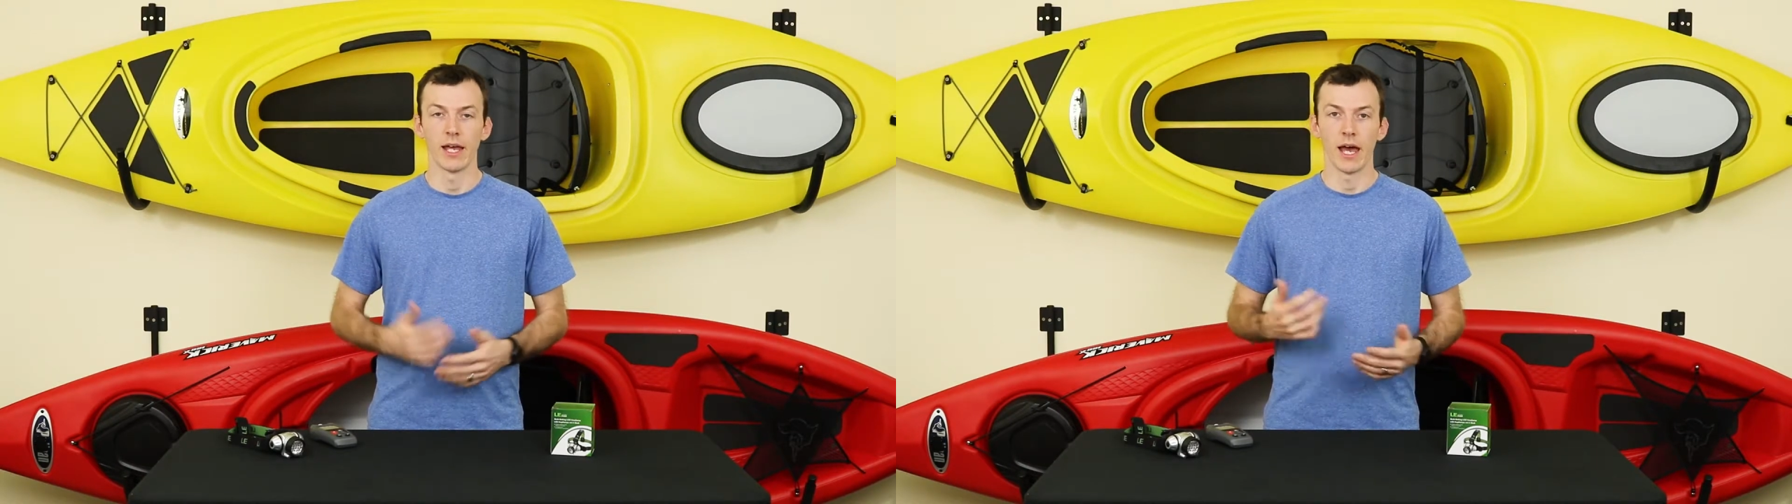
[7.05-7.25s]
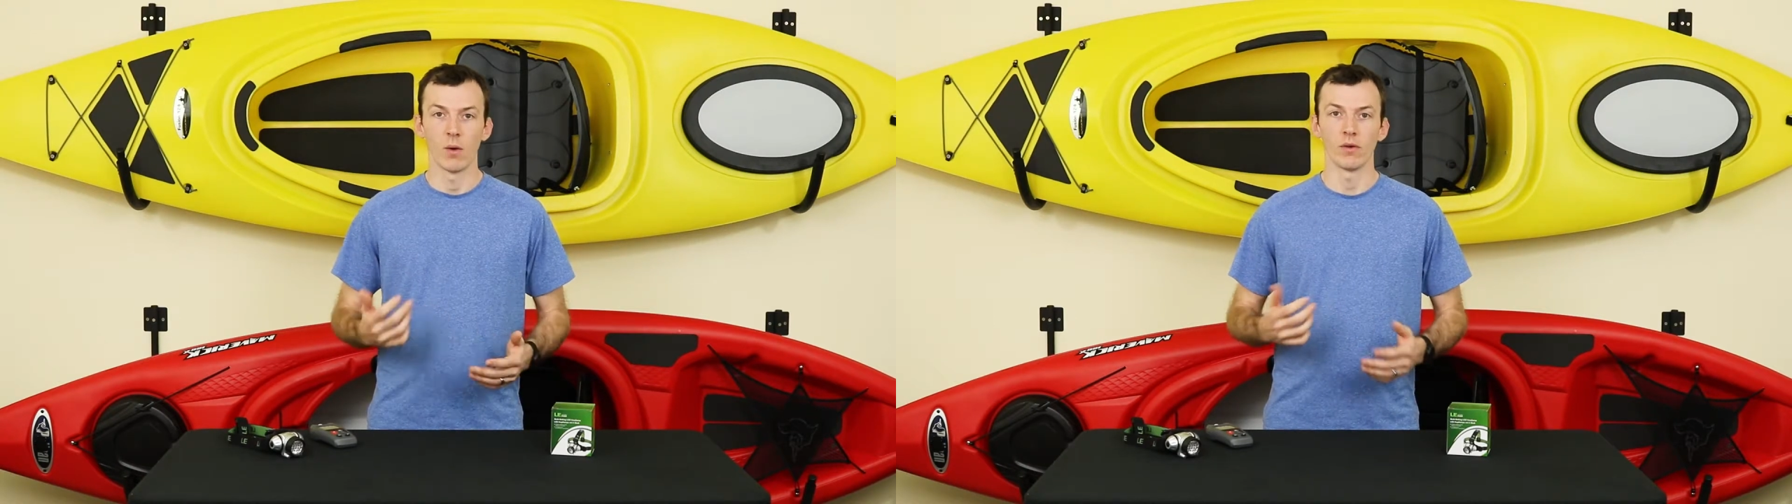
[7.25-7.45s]

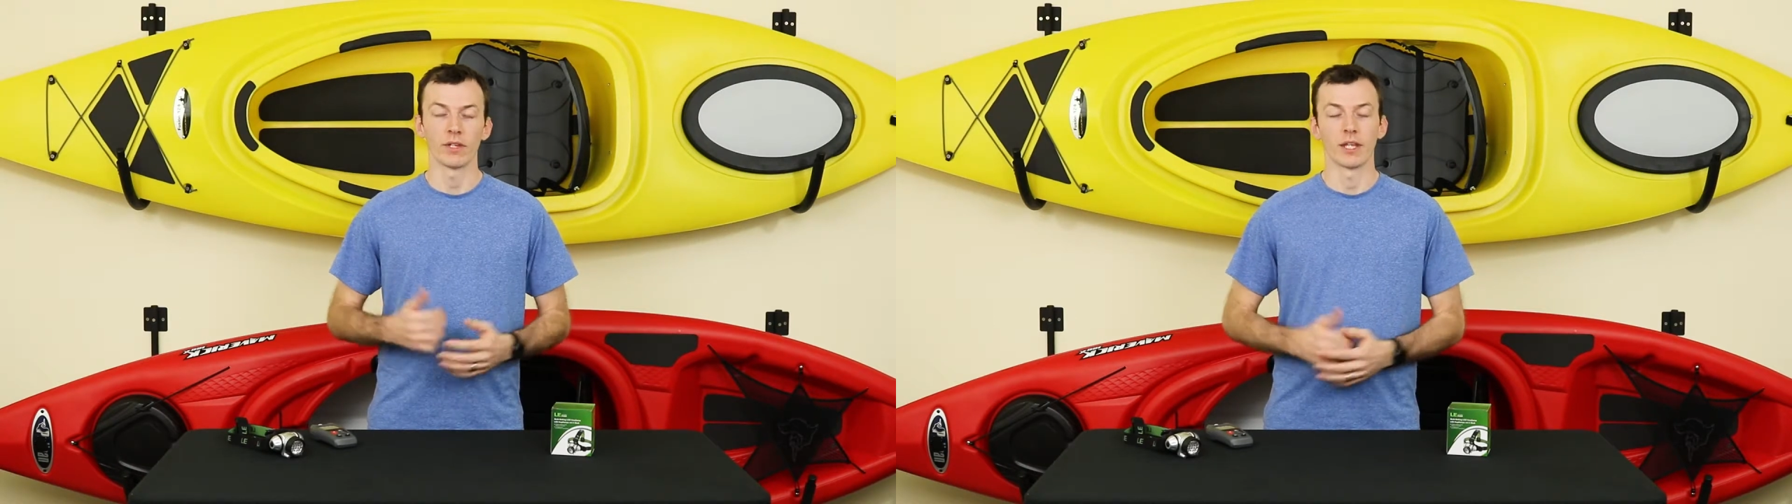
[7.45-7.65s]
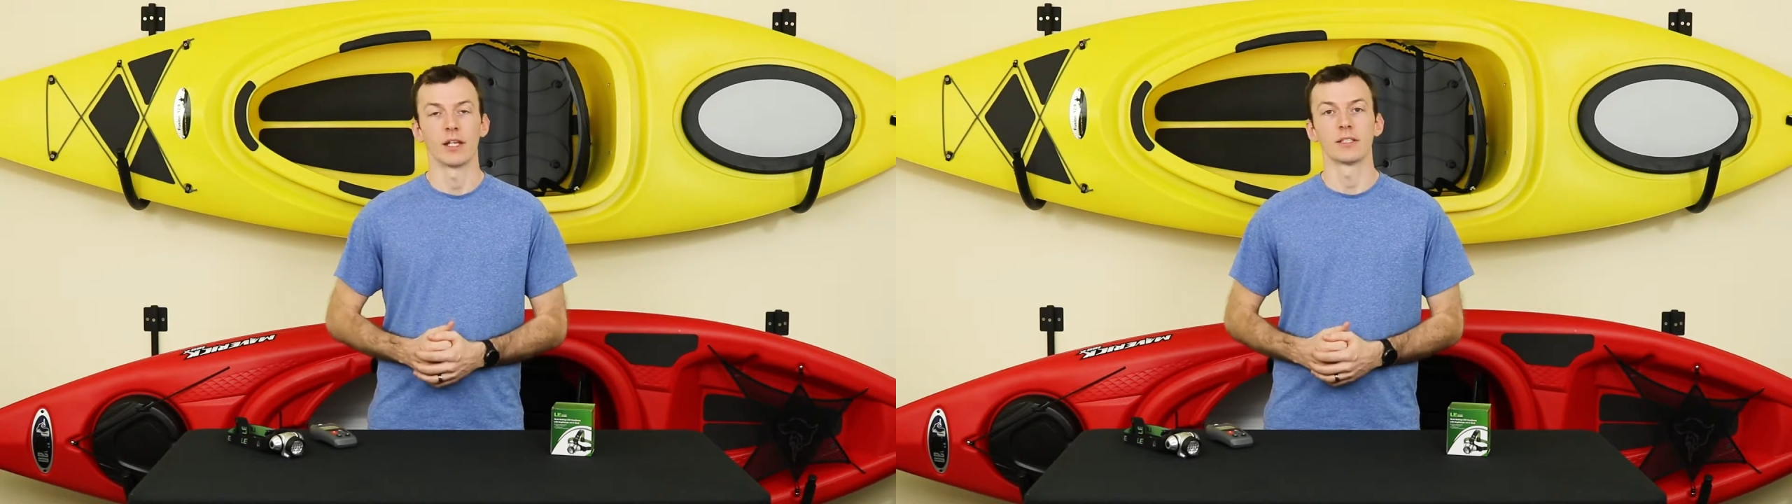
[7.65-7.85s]
However,
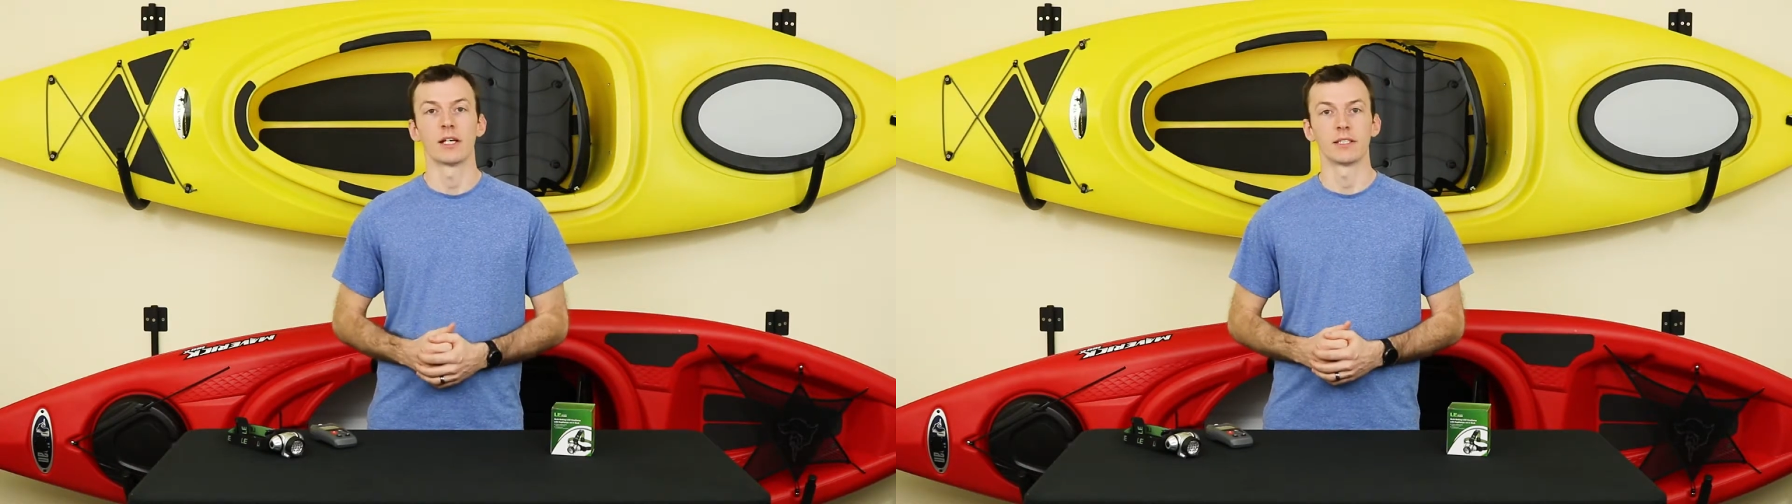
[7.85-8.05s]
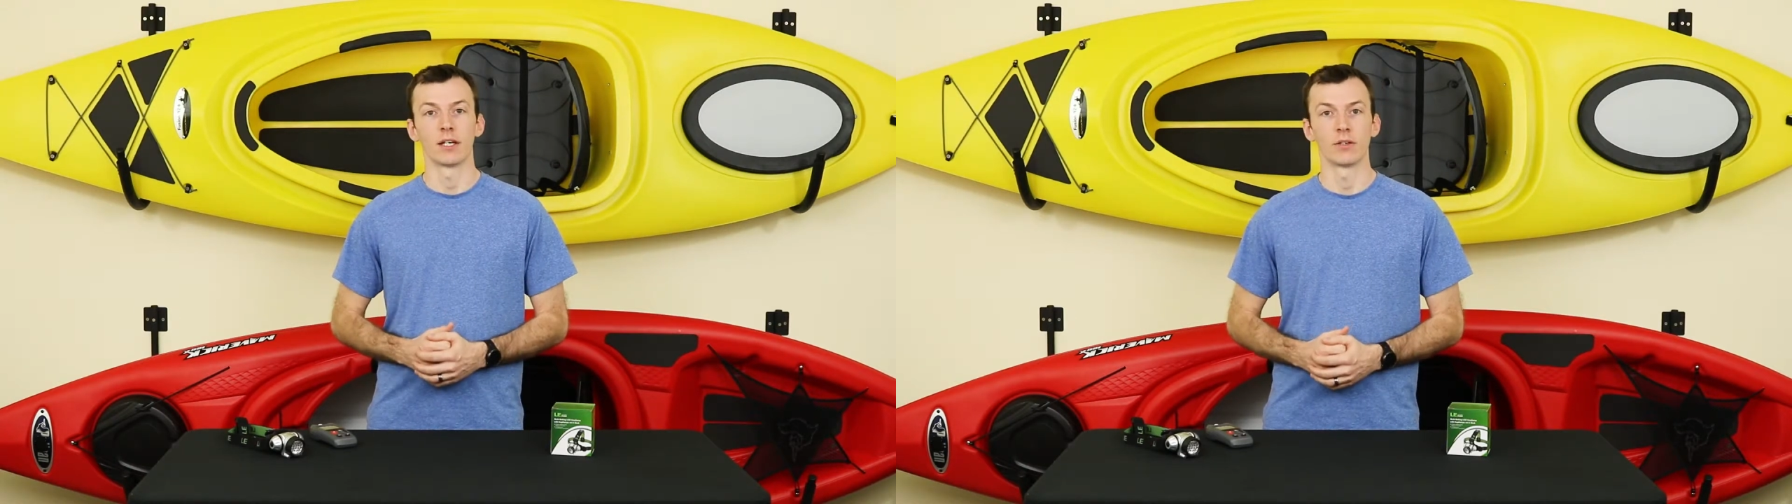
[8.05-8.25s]
that does
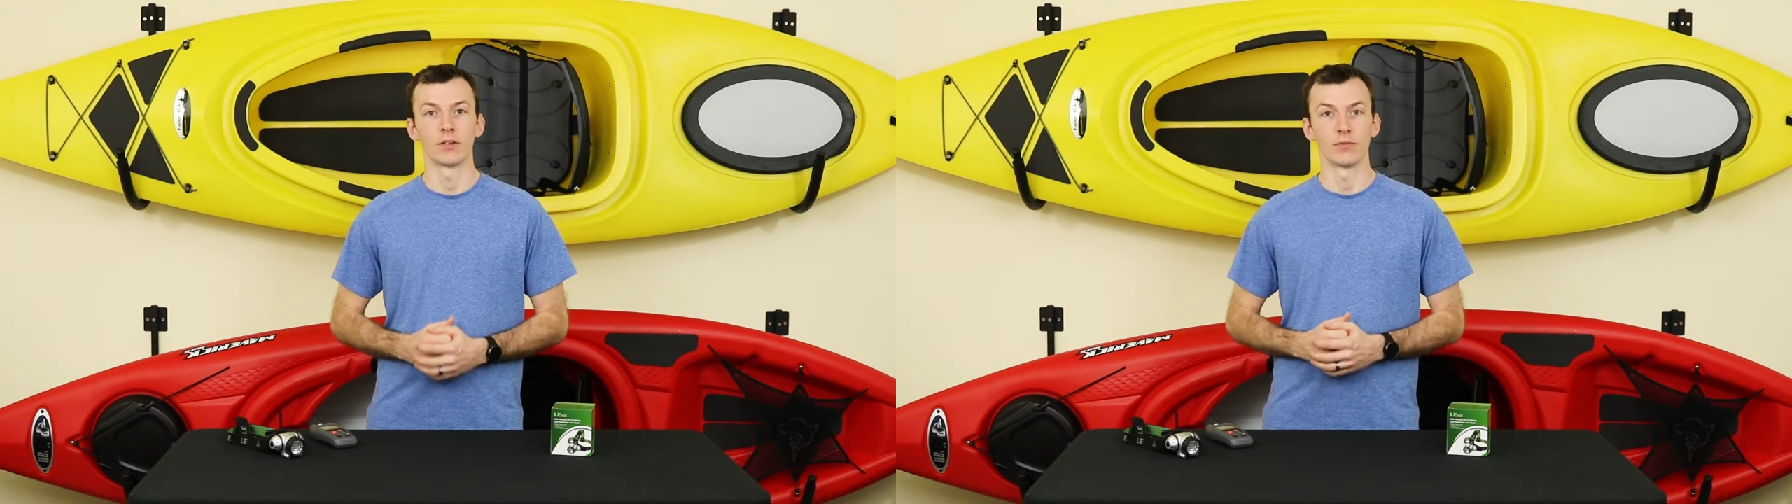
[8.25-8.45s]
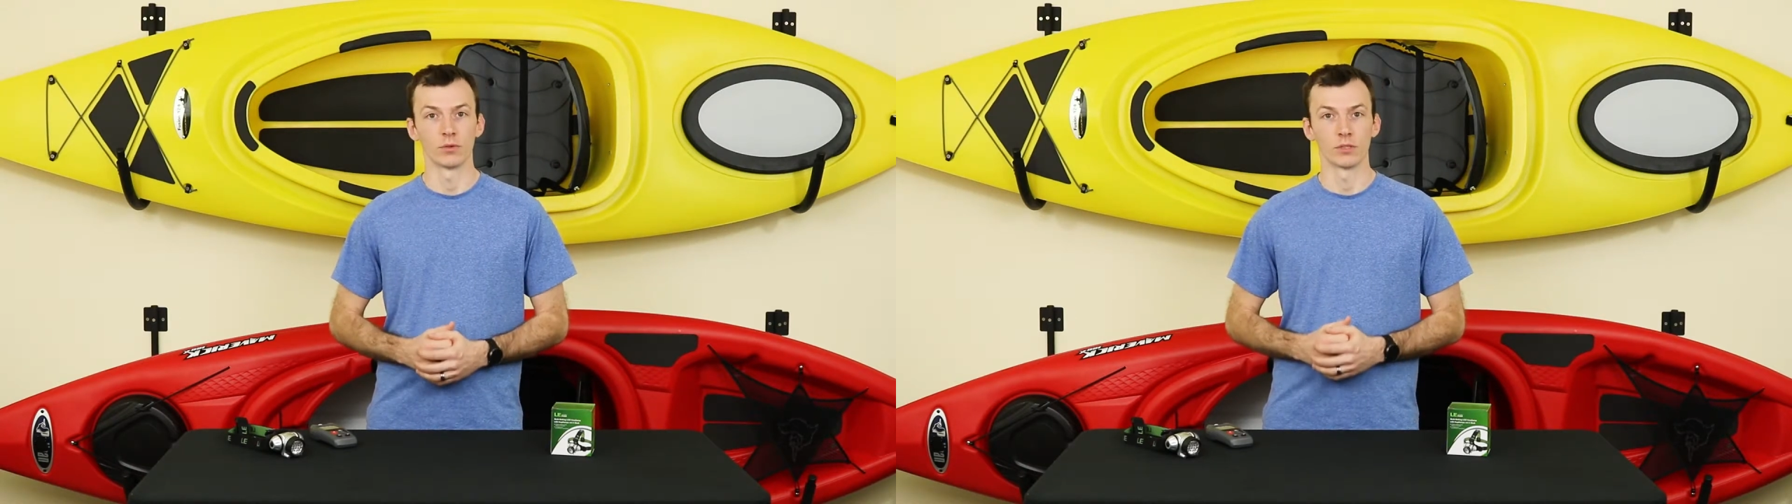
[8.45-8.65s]
not tell you the
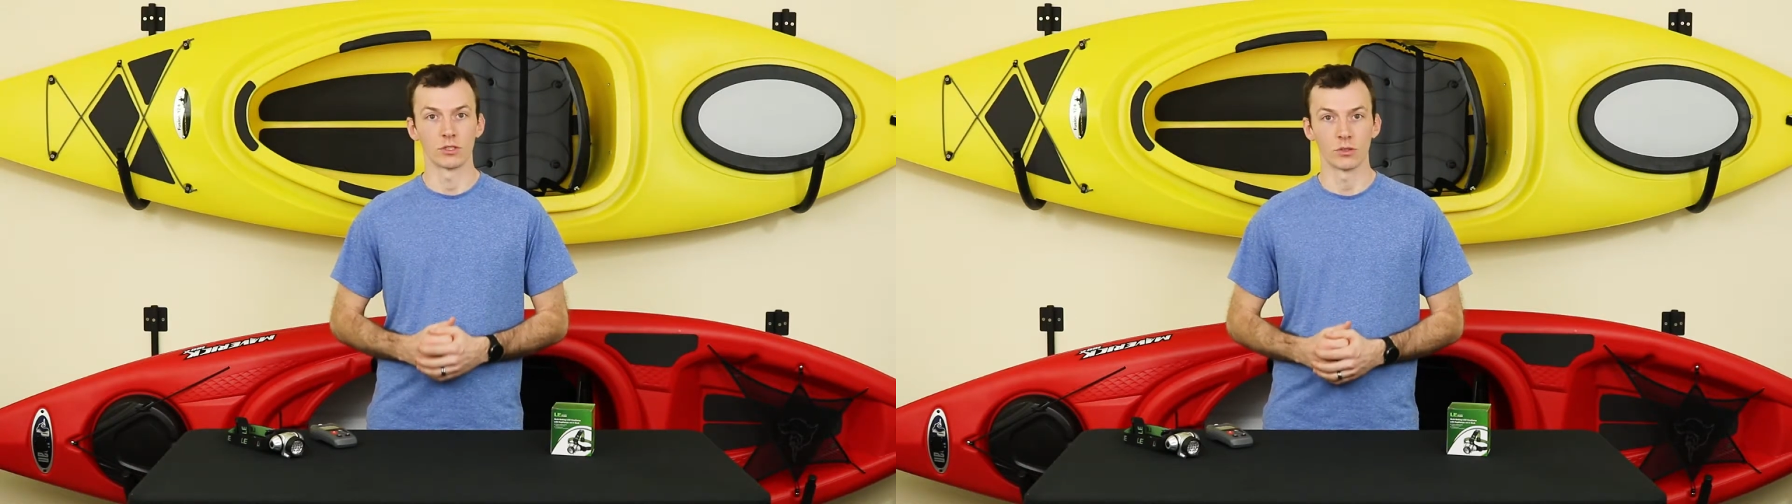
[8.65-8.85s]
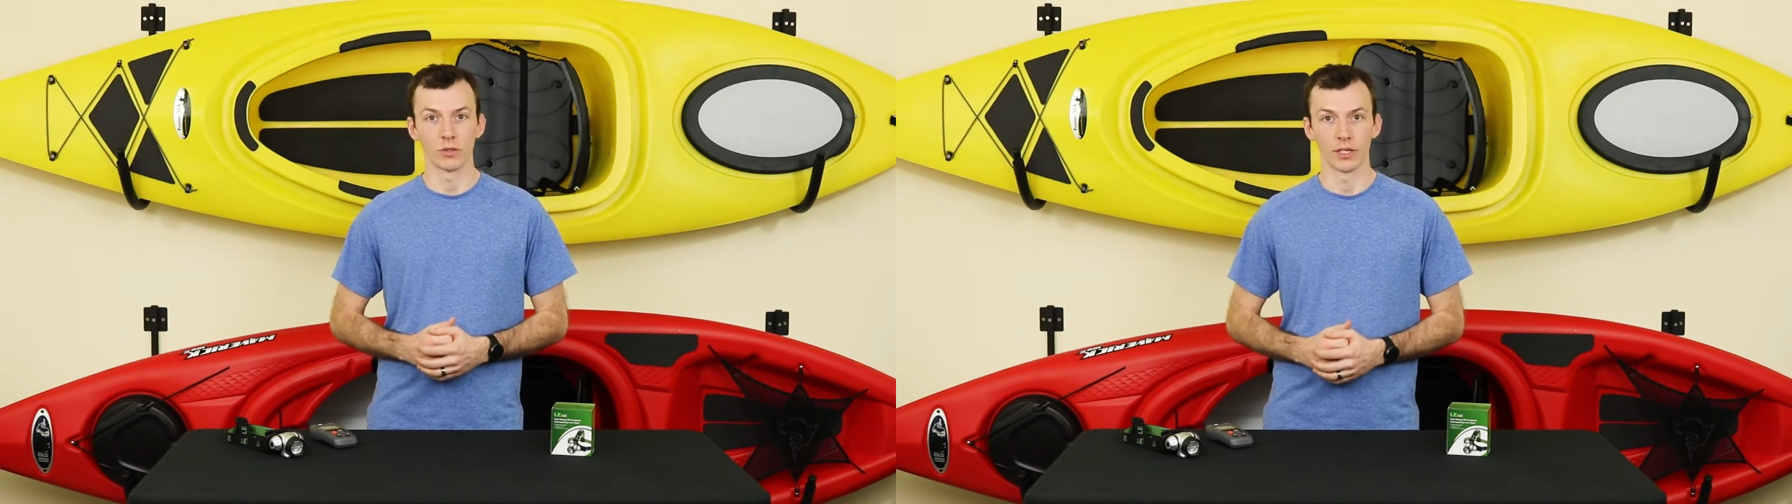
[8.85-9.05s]
full
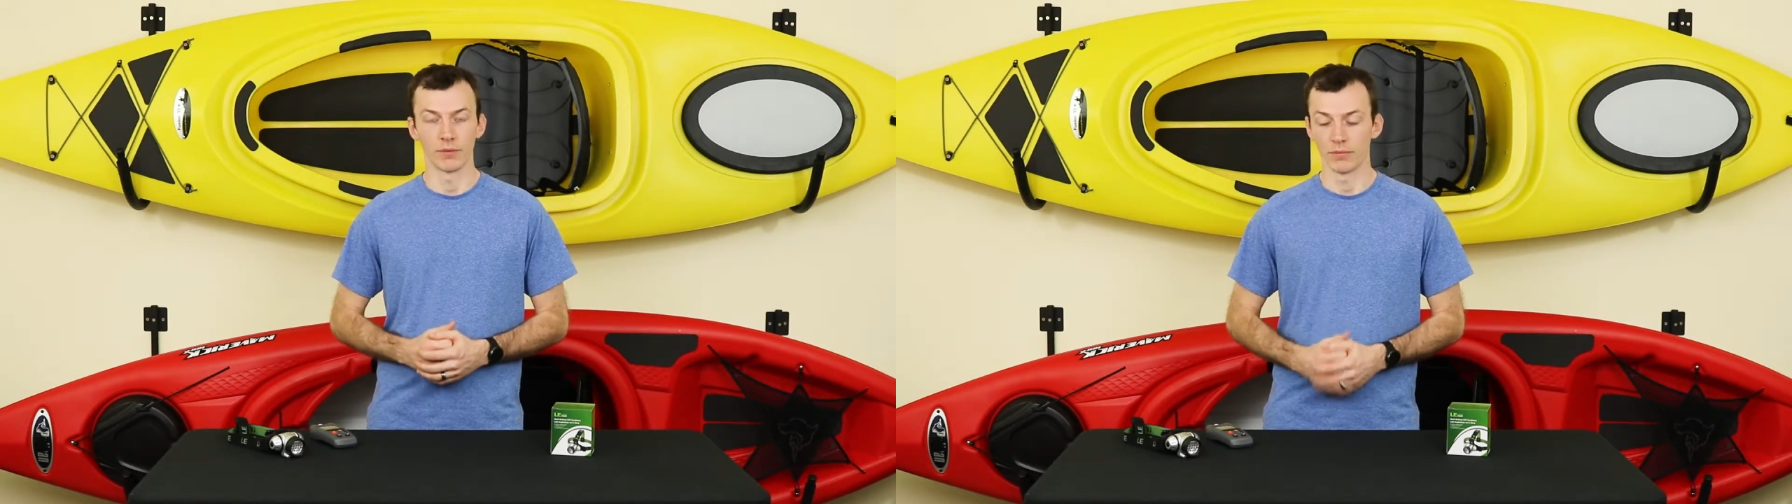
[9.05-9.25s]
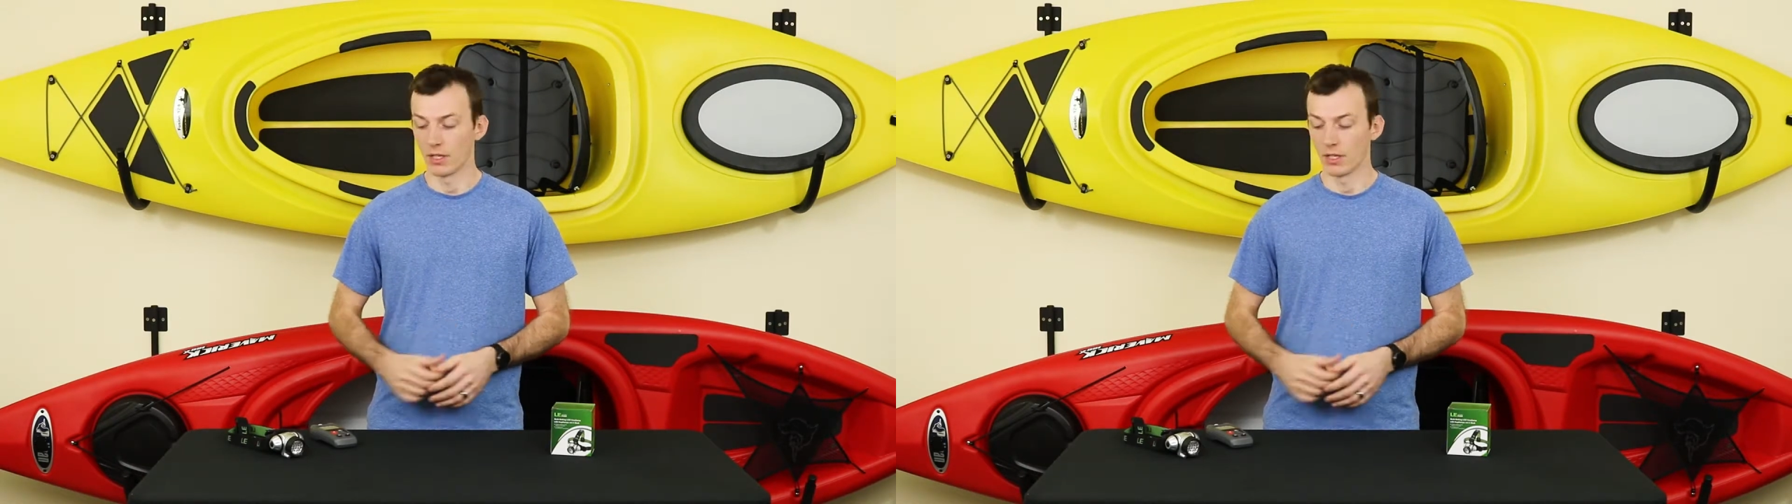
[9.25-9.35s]
story.